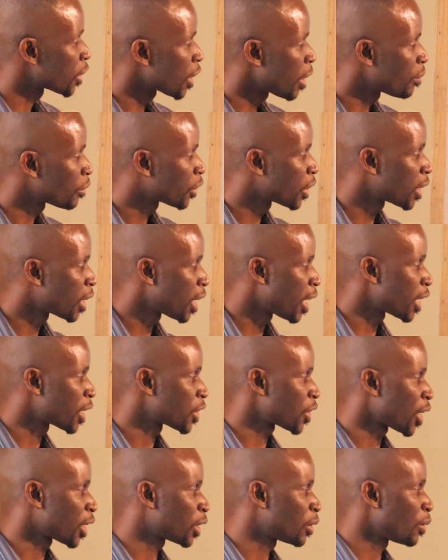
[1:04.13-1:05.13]
something like
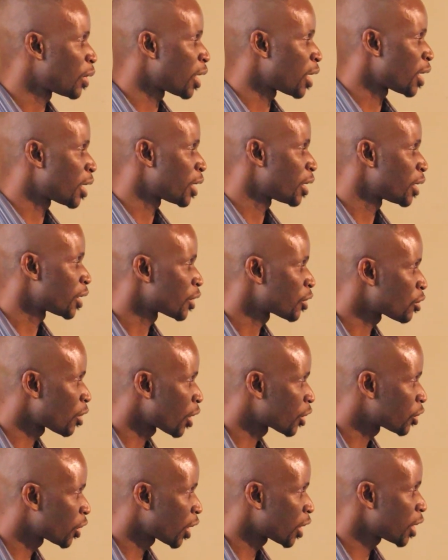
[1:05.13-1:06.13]
circular
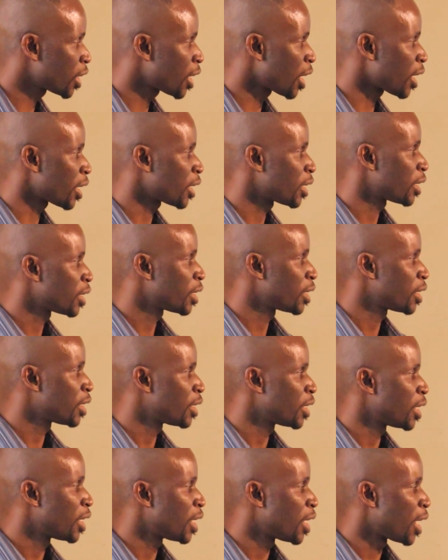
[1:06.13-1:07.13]
structure here.
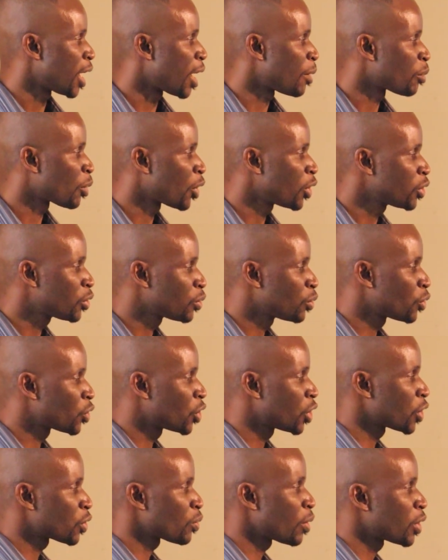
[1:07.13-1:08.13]
I'm going to use
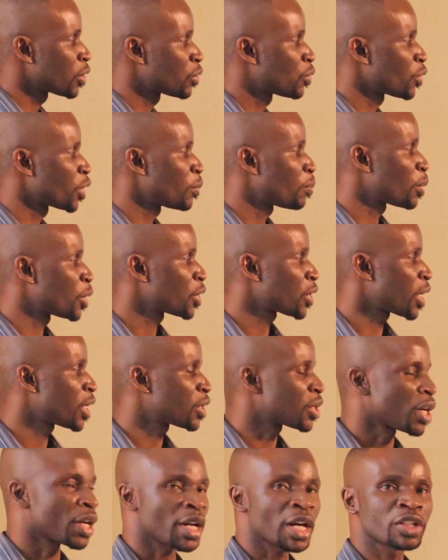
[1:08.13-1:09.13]
this one to
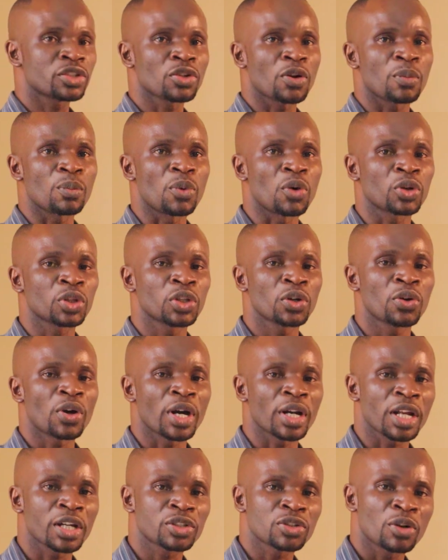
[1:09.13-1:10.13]
represent an atom, although
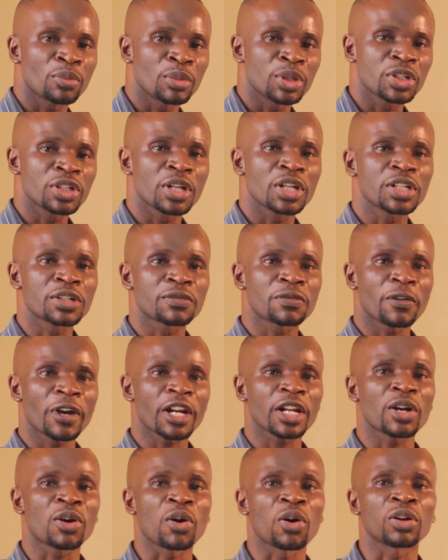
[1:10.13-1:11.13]
an atom is
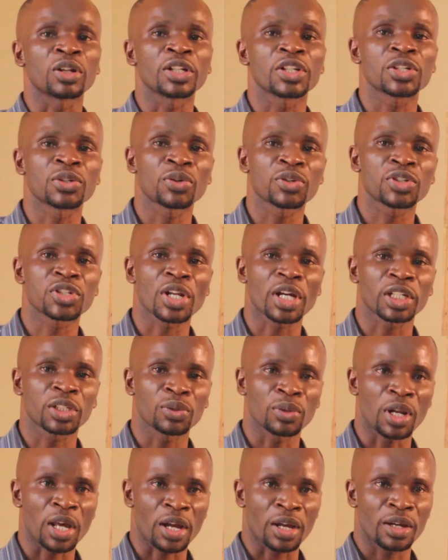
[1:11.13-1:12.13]
spherical, it's not
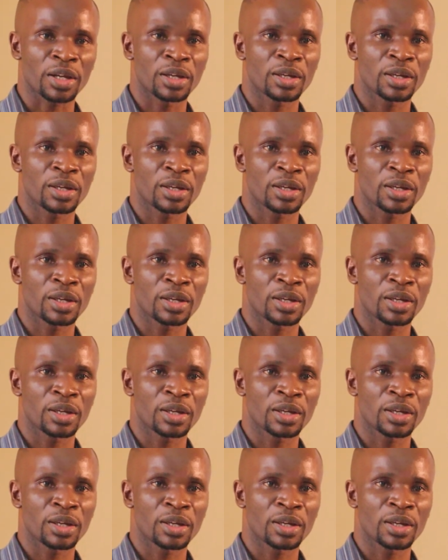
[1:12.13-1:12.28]
circular.